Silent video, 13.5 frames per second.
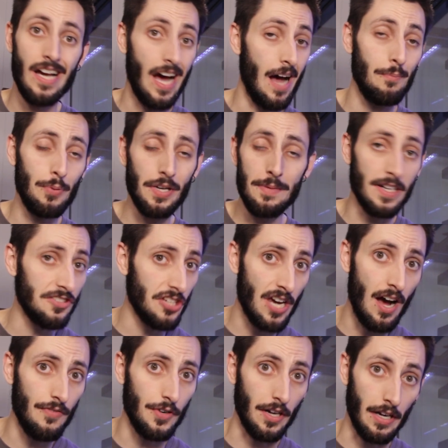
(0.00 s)
I'm pretty much
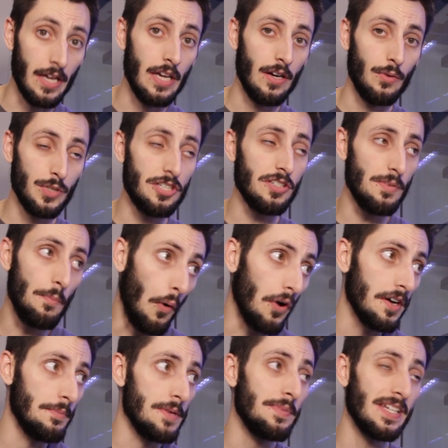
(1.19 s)
covered, which is
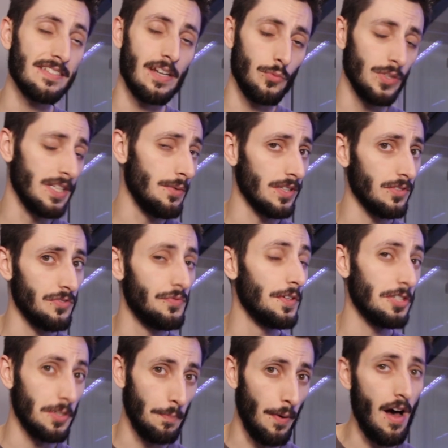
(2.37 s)
important to me because I really want those
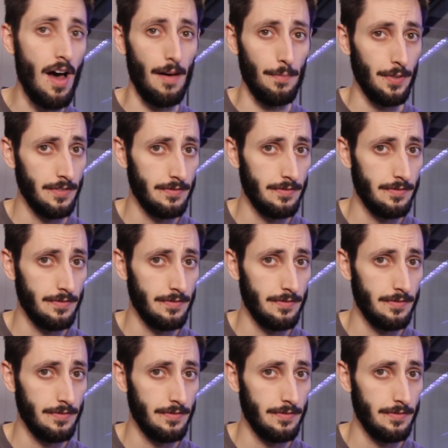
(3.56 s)
fish to pop.